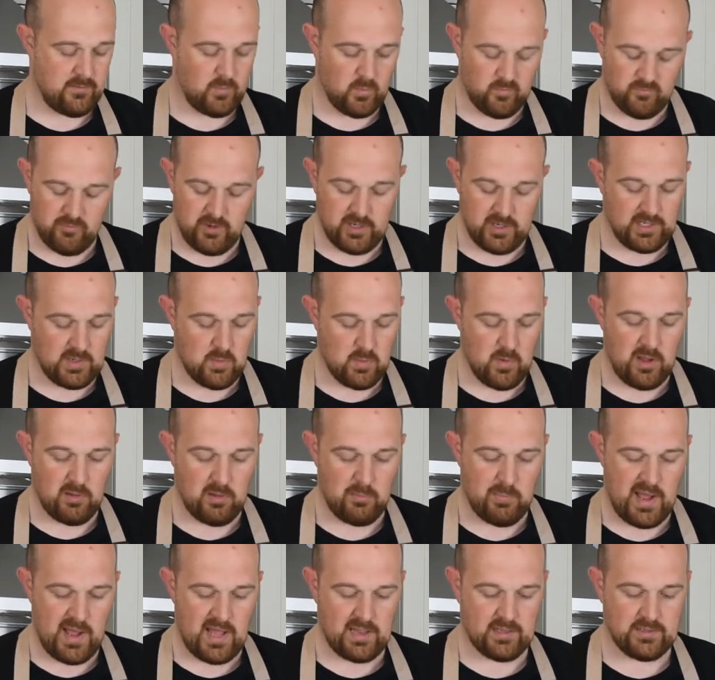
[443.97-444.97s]
Really well
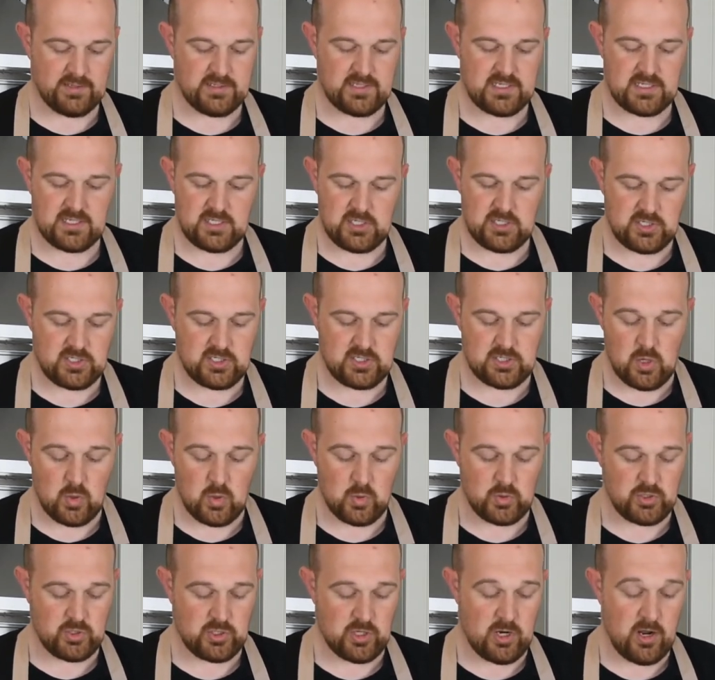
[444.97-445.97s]
balanced, so
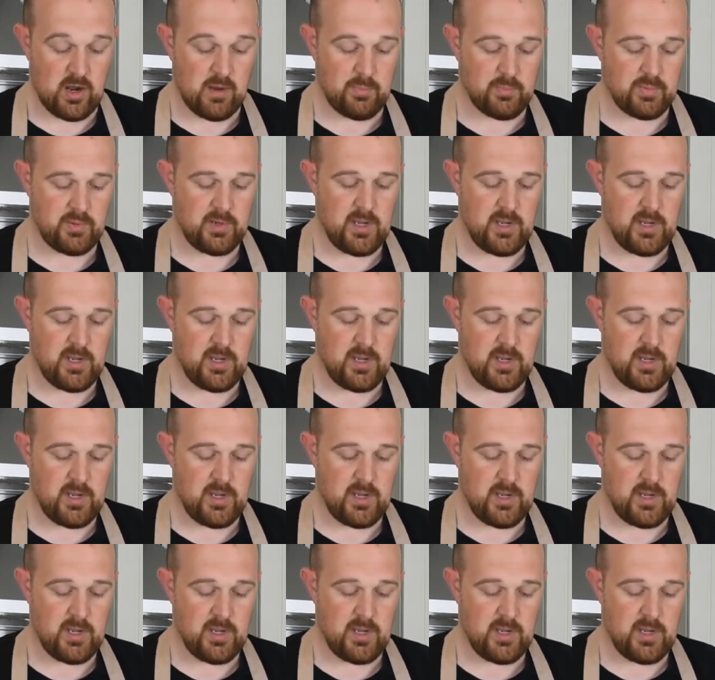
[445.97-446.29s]
sharp.